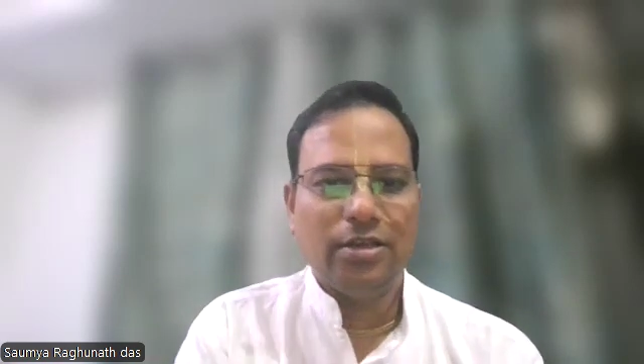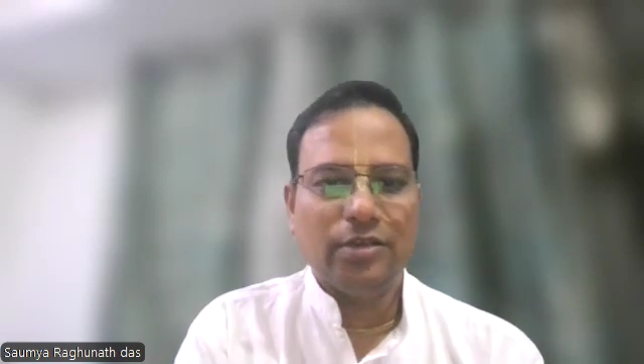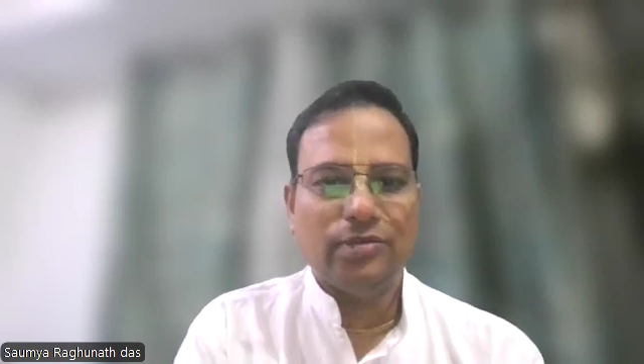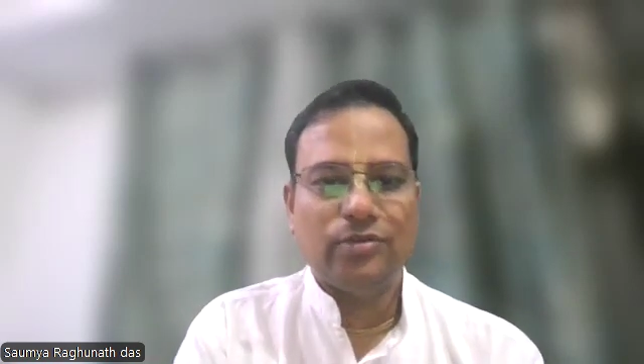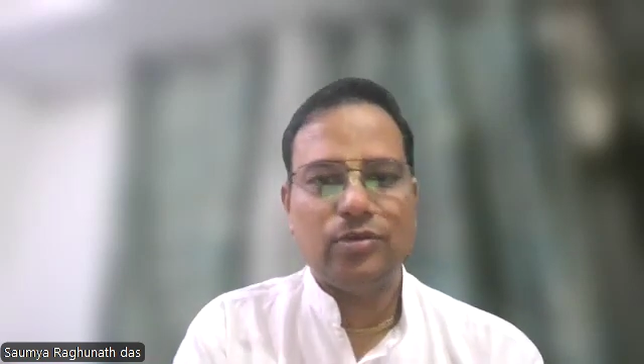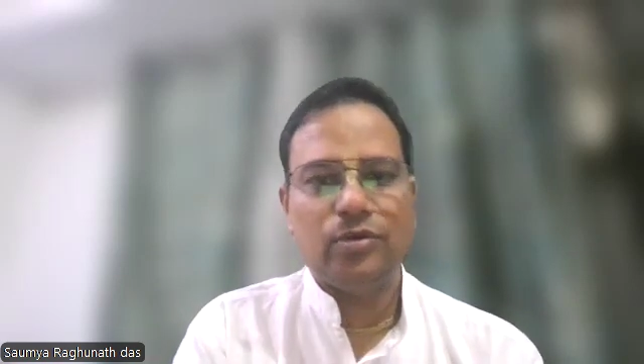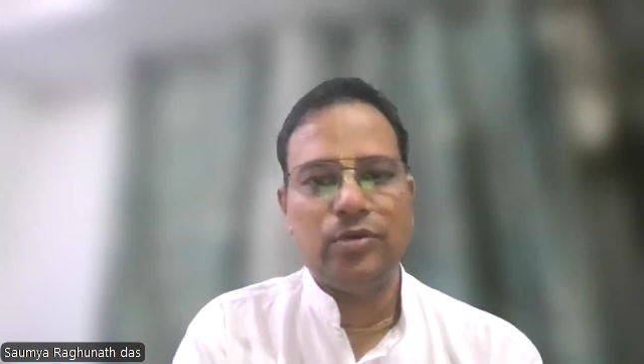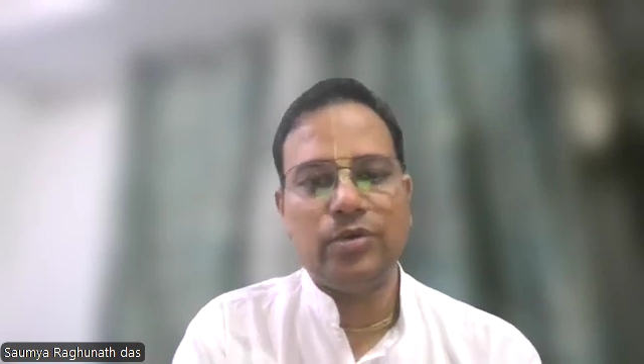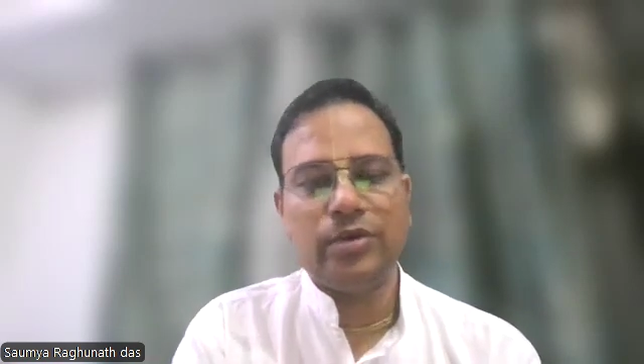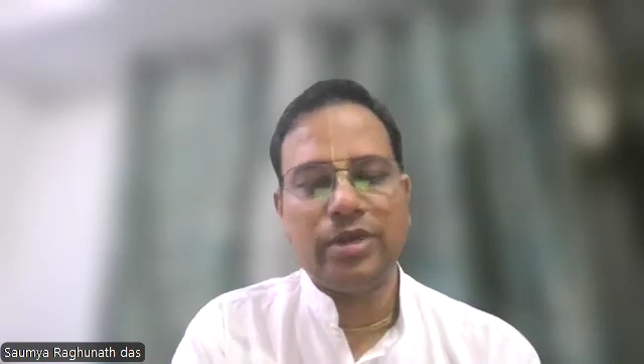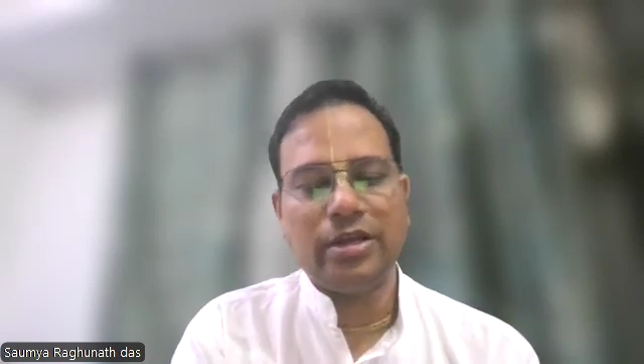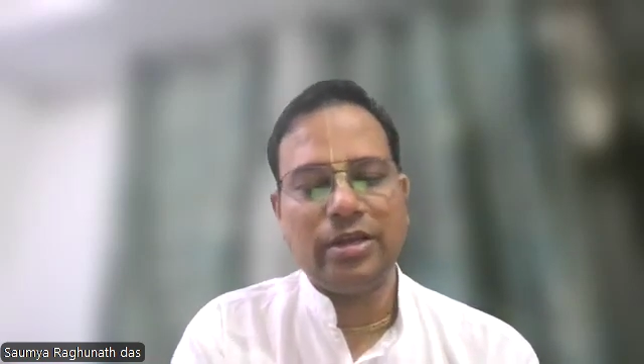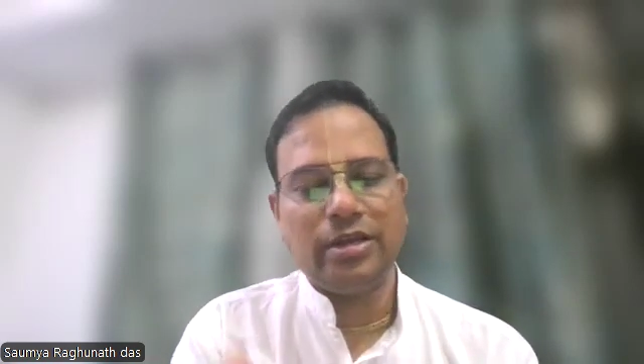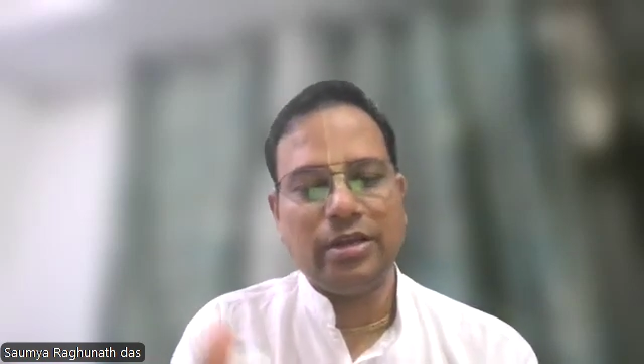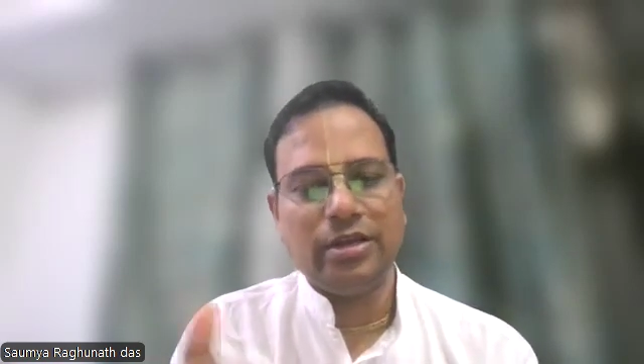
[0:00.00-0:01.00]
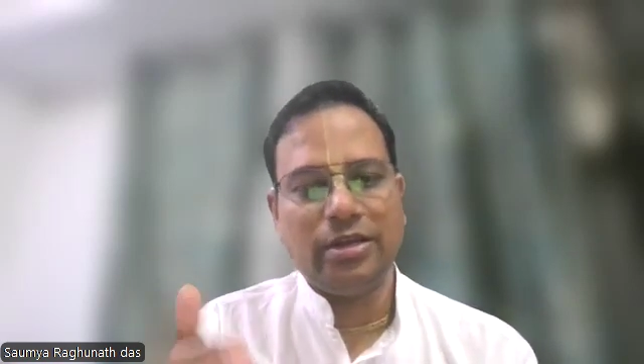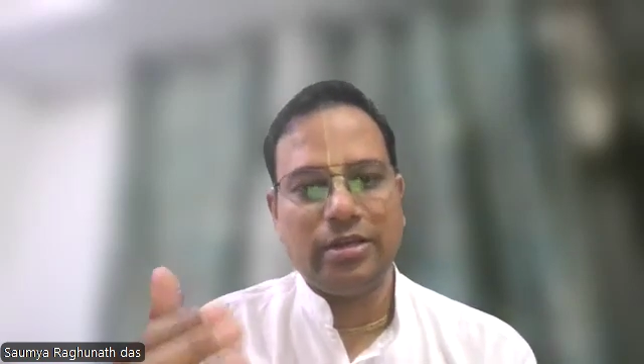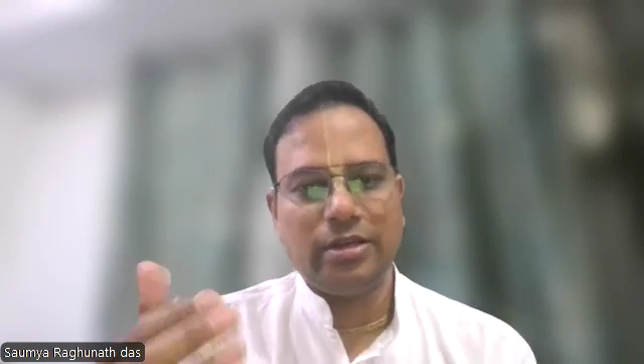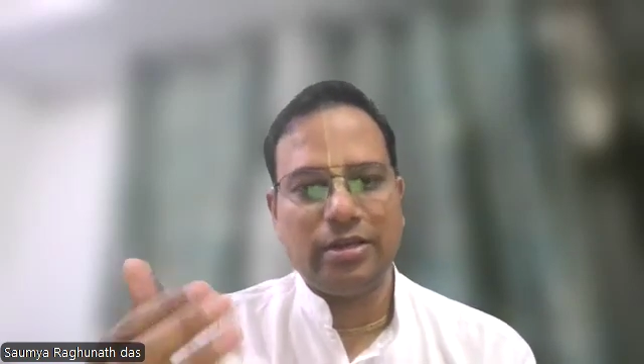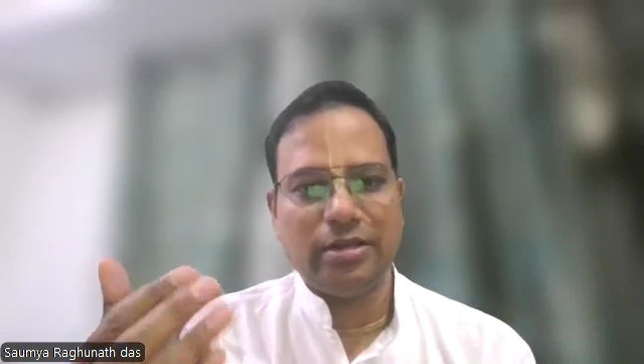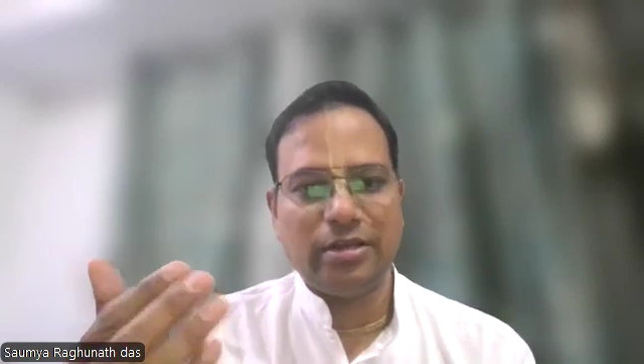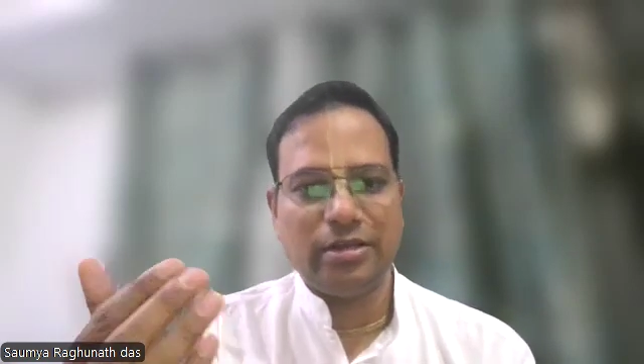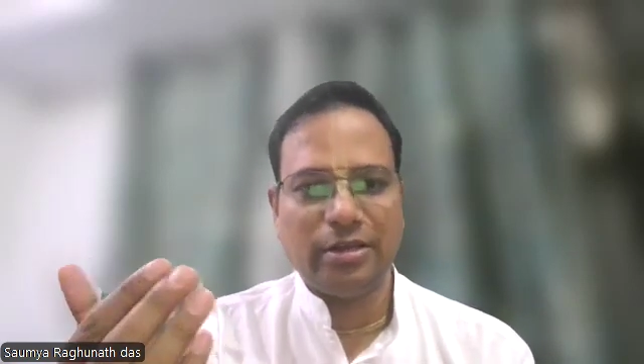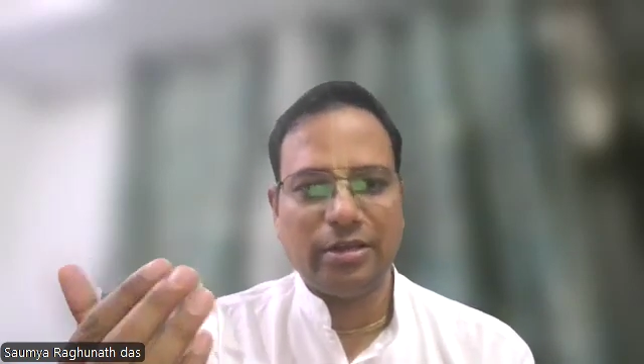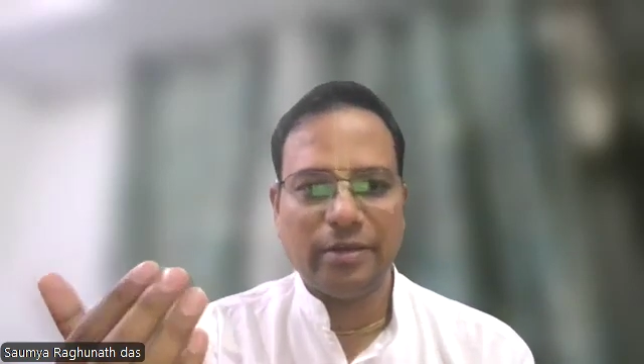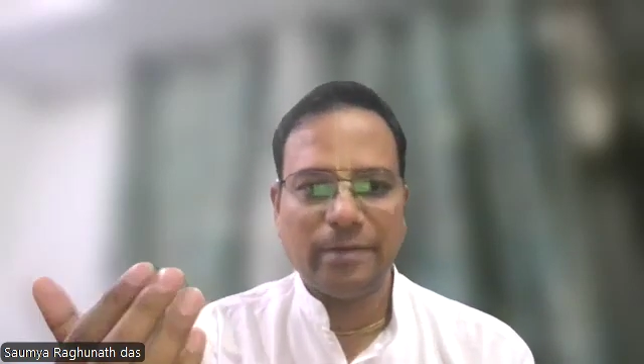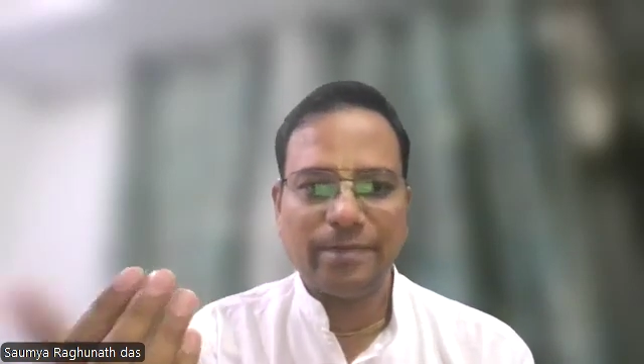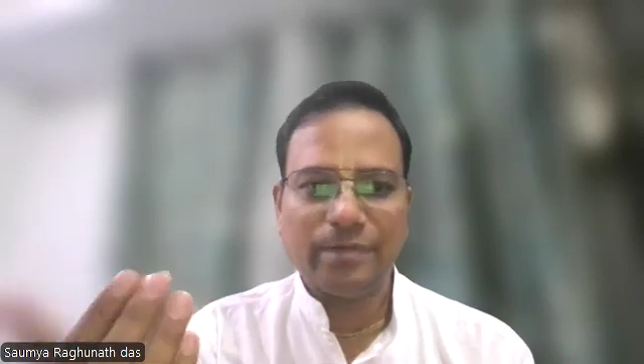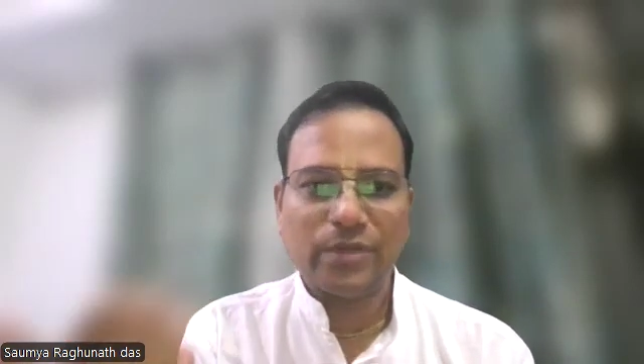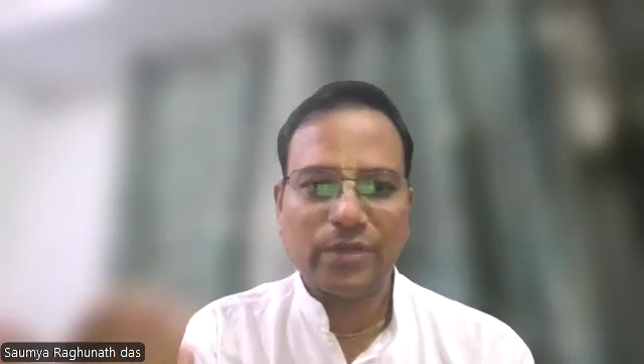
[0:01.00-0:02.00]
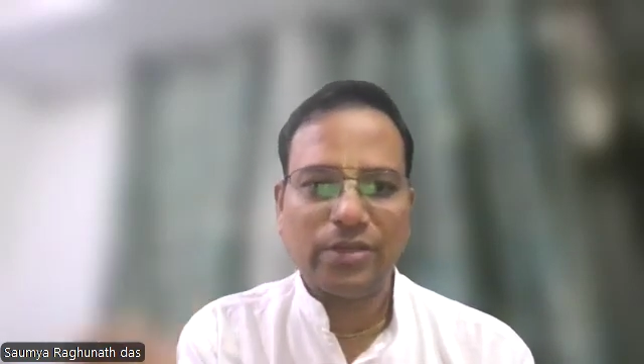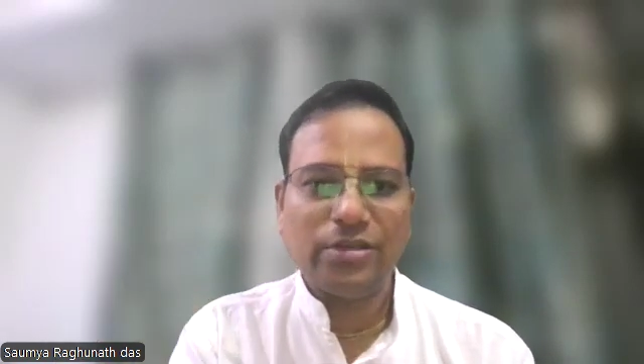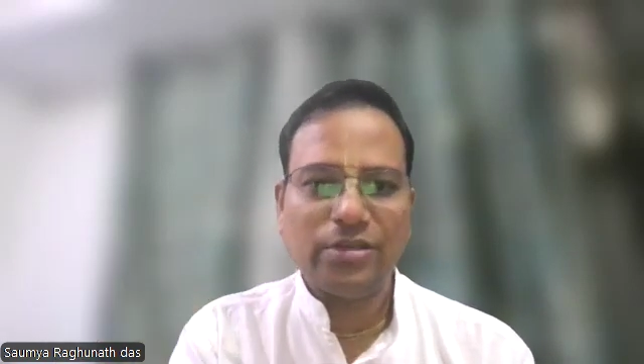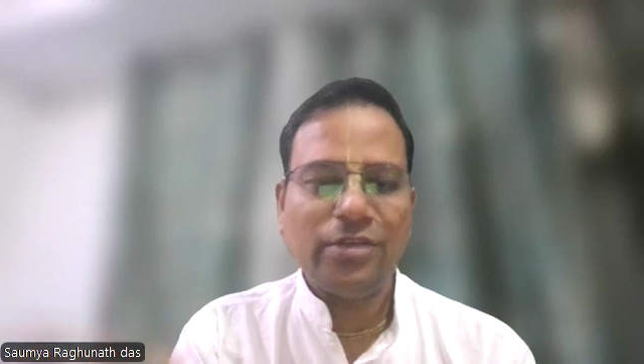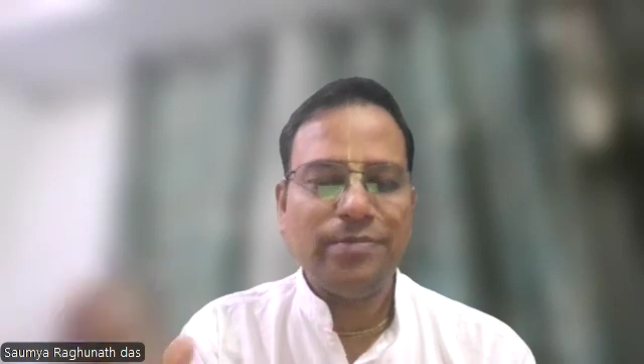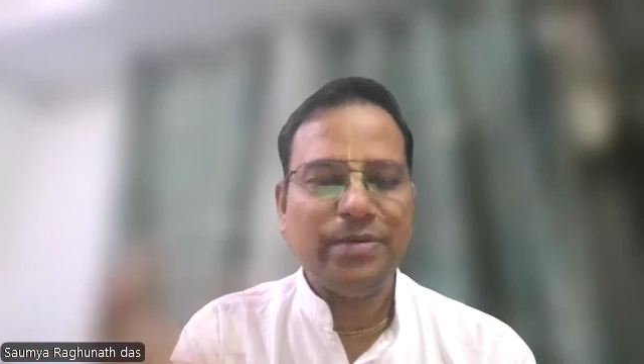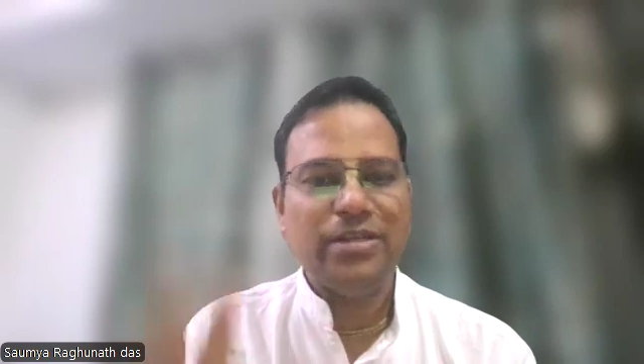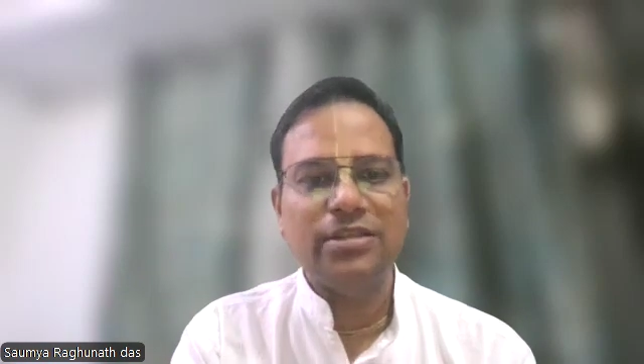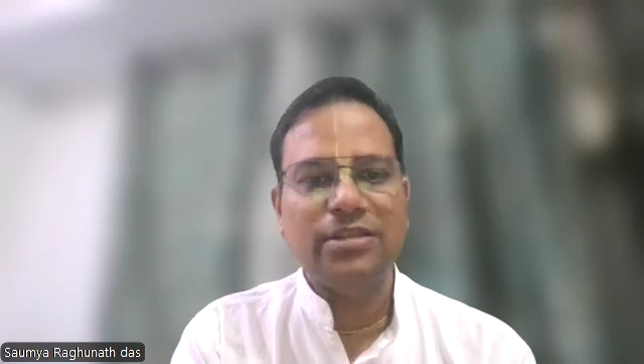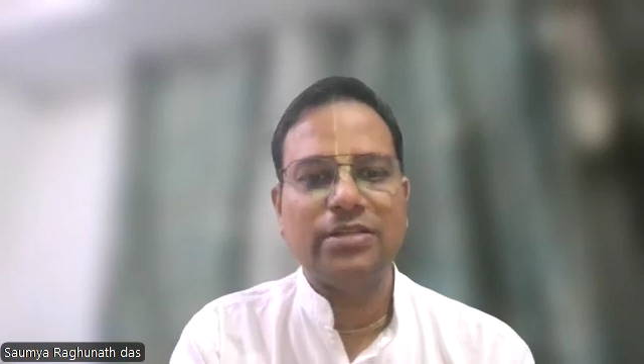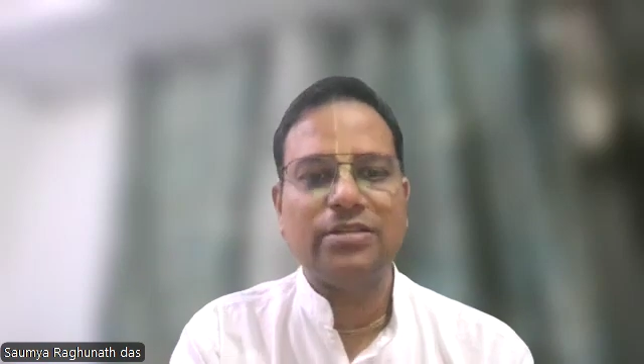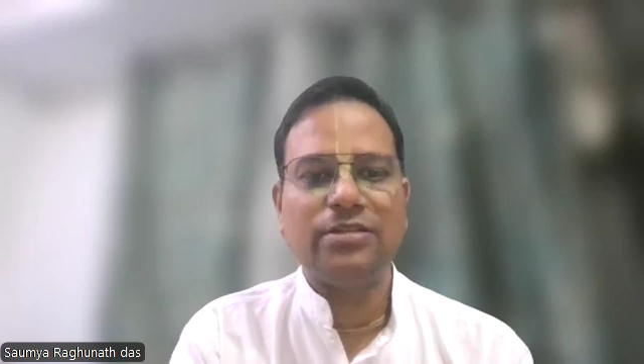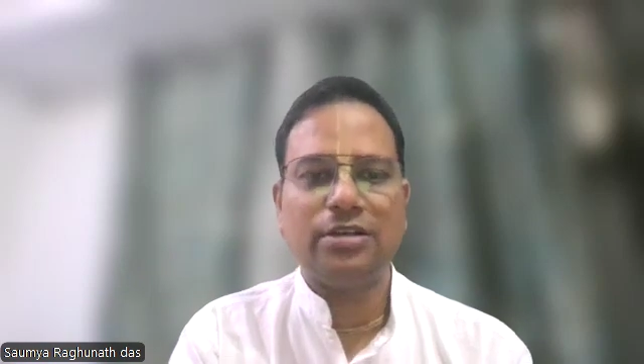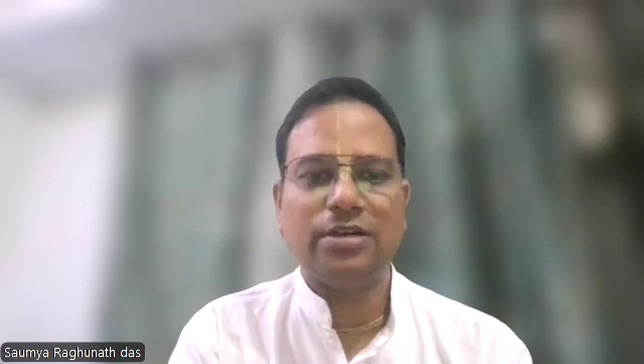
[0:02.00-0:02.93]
So he mentions